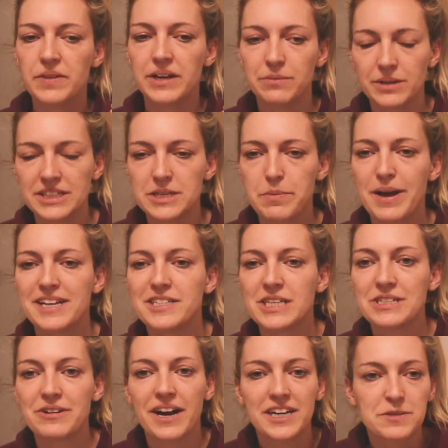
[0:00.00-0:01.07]
it really depends
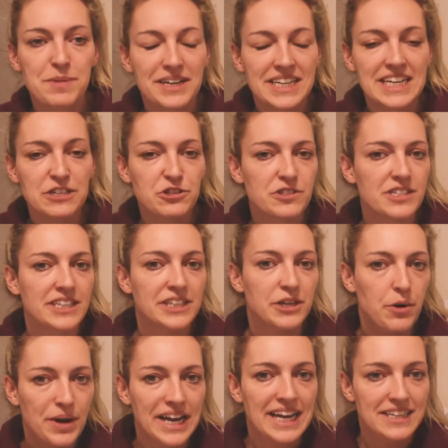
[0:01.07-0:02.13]
on your expectations like
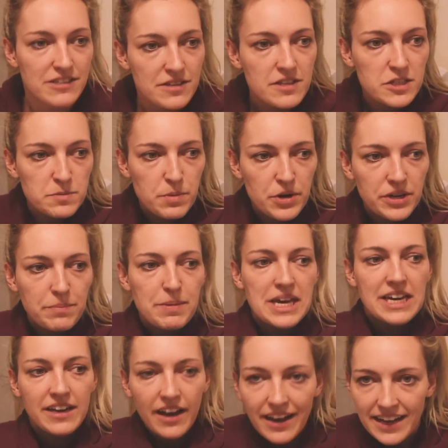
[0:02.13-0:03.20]
going into this book,
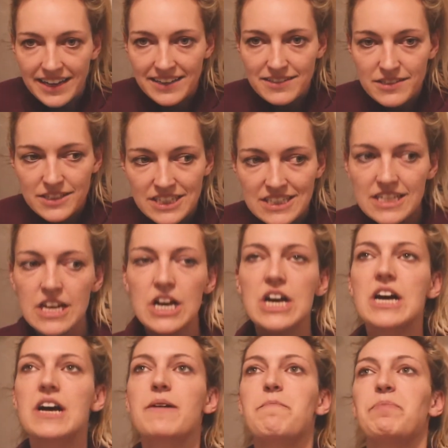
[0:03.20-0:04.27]
because
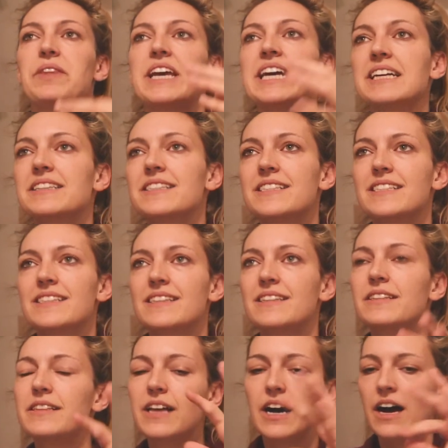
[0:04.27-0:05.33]
it's
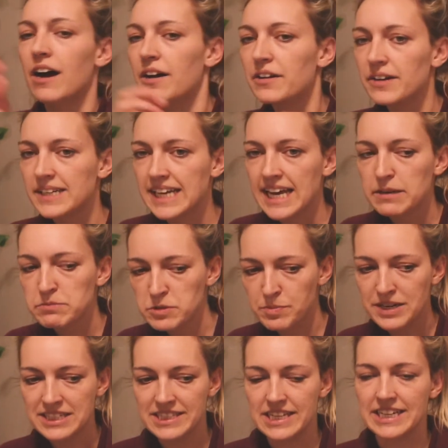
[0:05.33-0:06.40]
the Hunger Games,
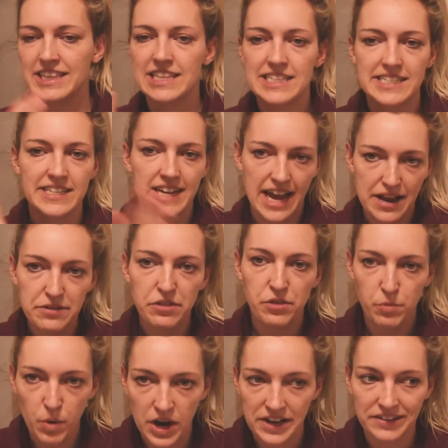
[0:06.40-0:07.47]
but it's like the
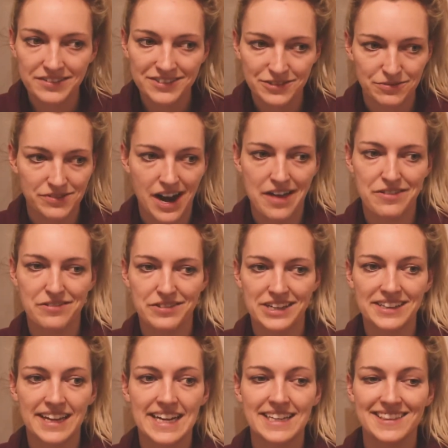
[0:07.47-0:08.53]
10th one rather
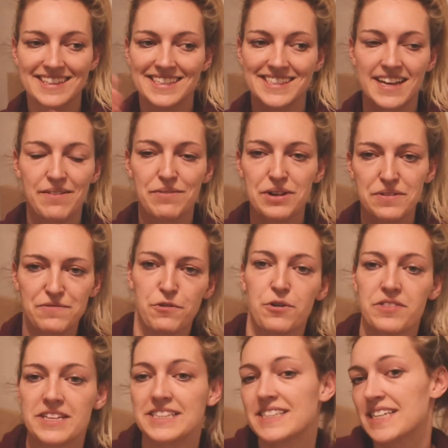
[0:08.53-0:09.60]
than like the 74th and